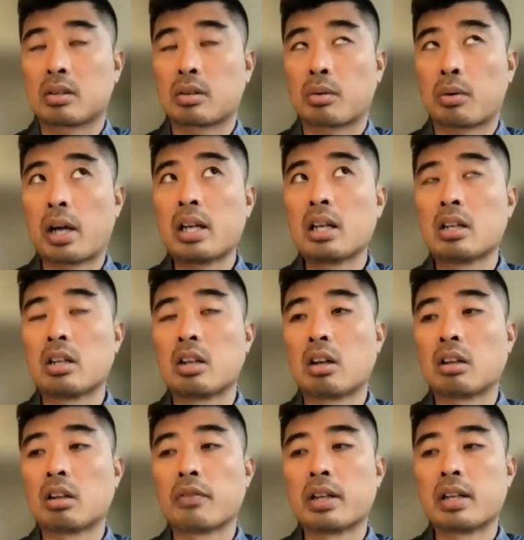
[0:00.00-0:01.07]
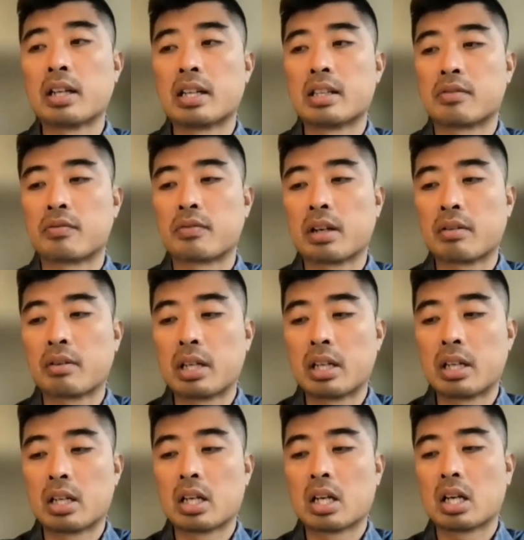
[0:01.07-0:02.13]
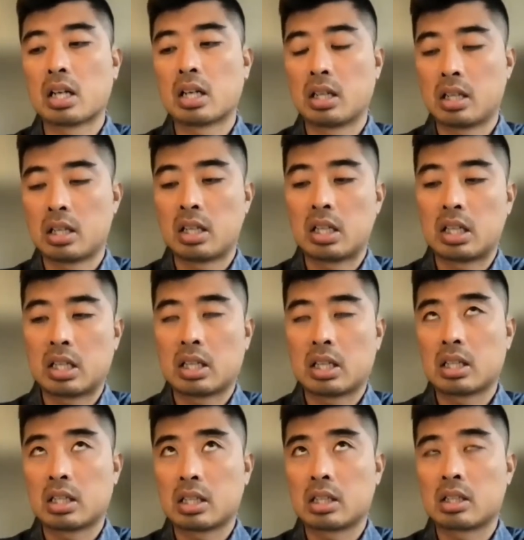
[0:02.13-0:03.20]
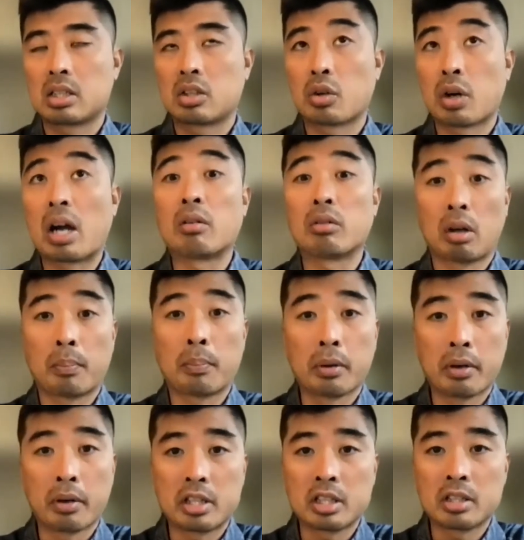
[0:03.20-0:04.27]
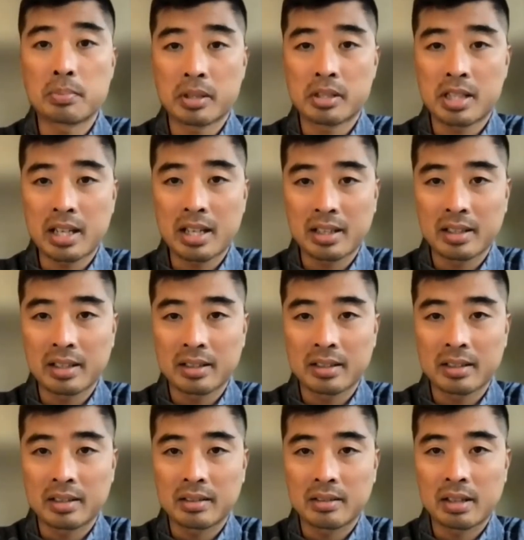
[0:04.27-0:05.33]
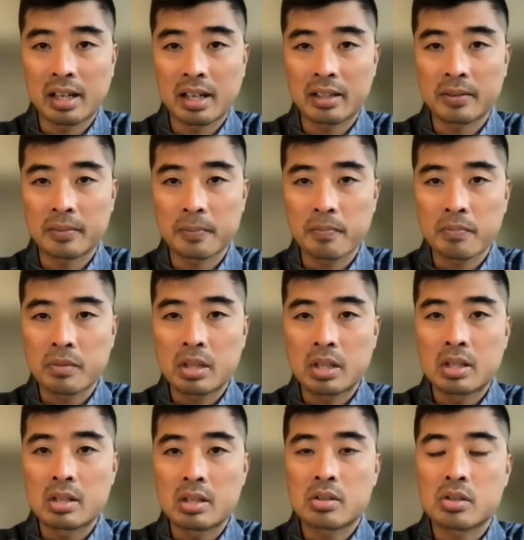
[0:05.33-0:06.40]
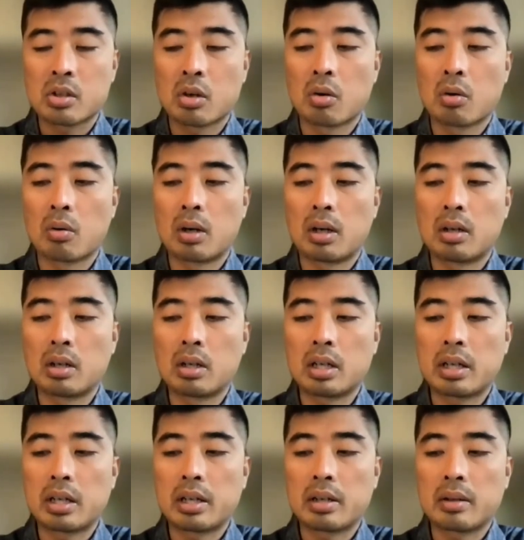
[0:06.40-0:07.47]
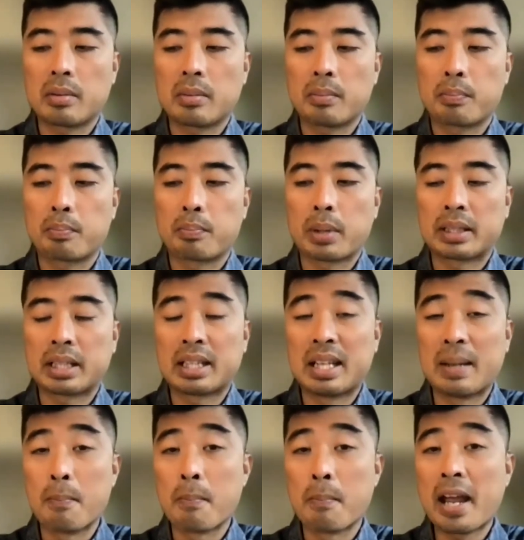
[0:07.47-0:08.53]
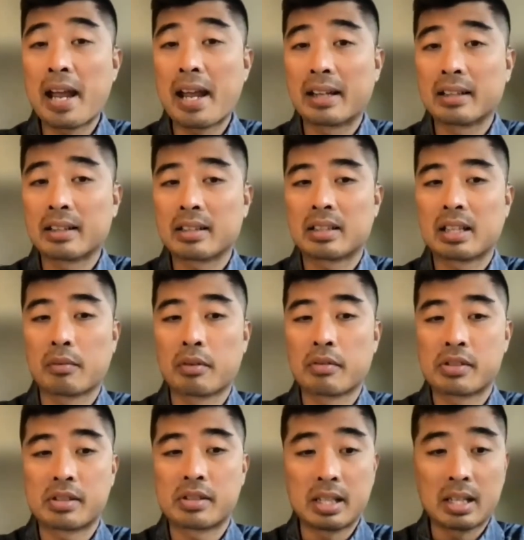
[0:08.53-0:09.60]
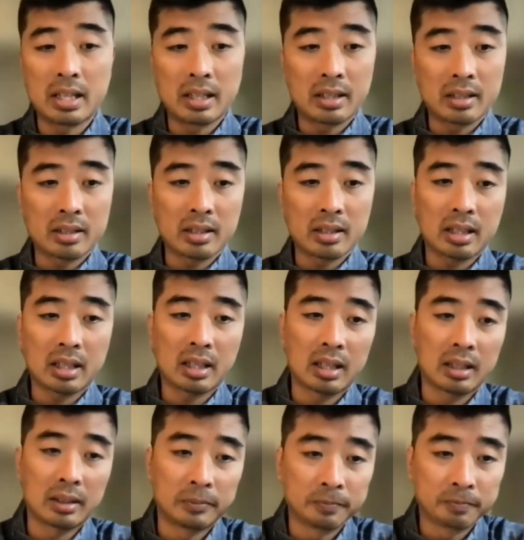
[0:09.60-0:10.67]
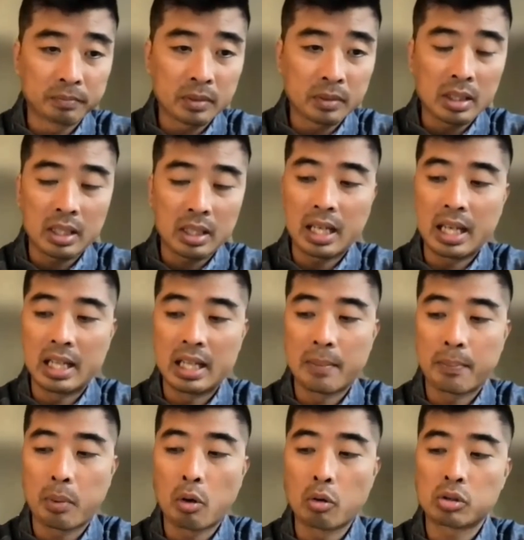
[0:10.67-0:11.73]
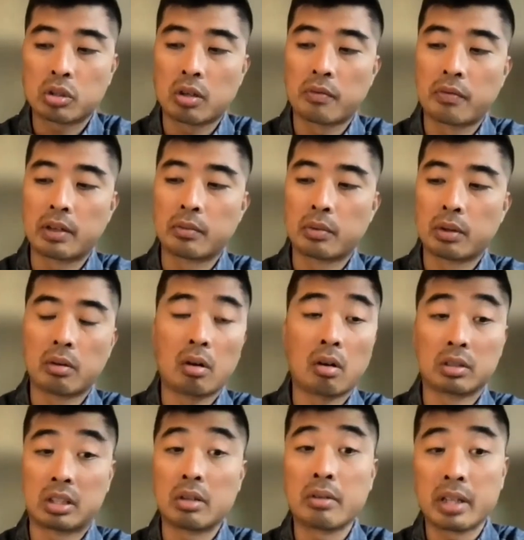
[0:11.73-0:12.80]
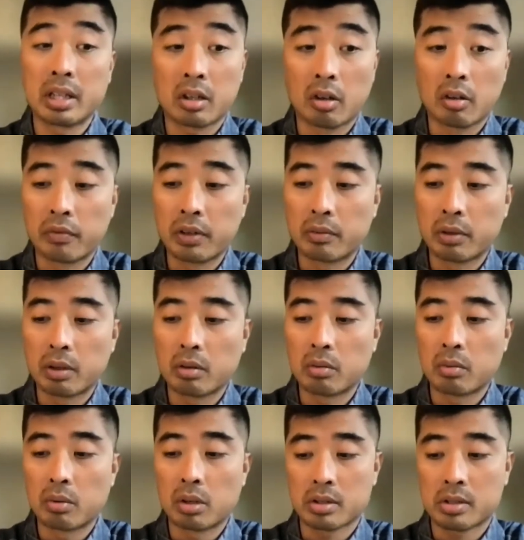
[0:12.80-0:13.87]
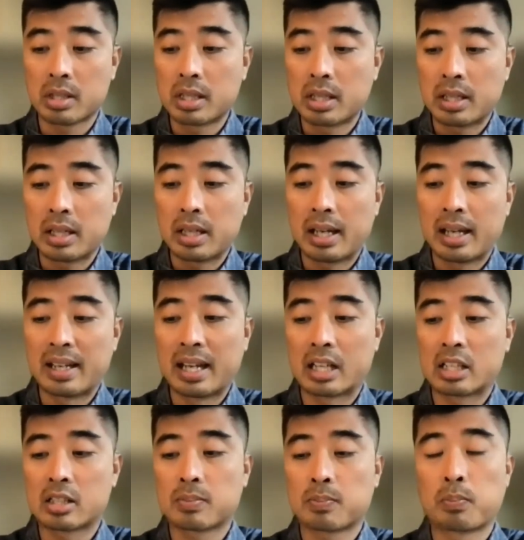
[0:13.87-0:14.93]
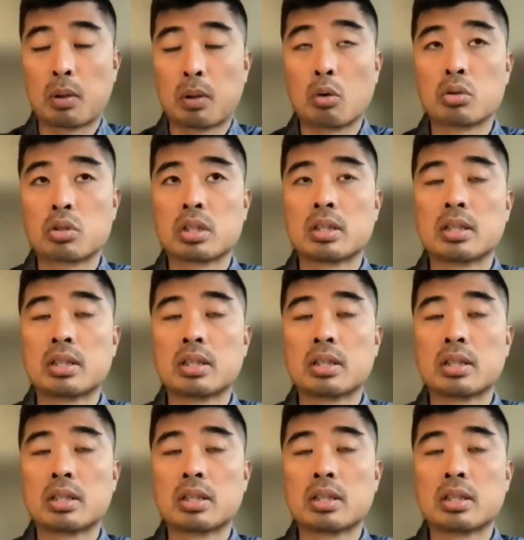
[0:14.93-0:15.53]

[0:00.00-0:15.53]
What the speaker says: quite a lot of it is very ground operations per se, right? So, but the demand that we've seen in a post-COVID world or during COVID world was an explosion